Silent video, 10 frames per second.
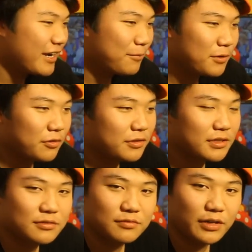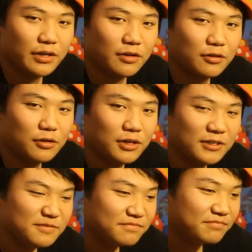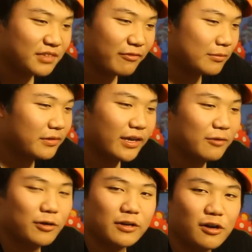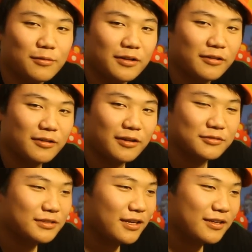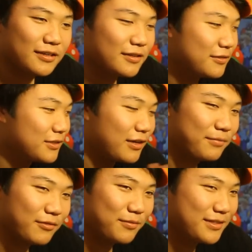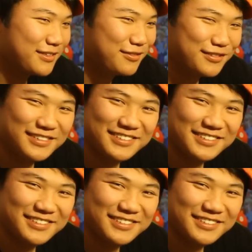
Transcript: I uploaded this video. I remember getting one comment on it. I was like, I'm so happy with myself.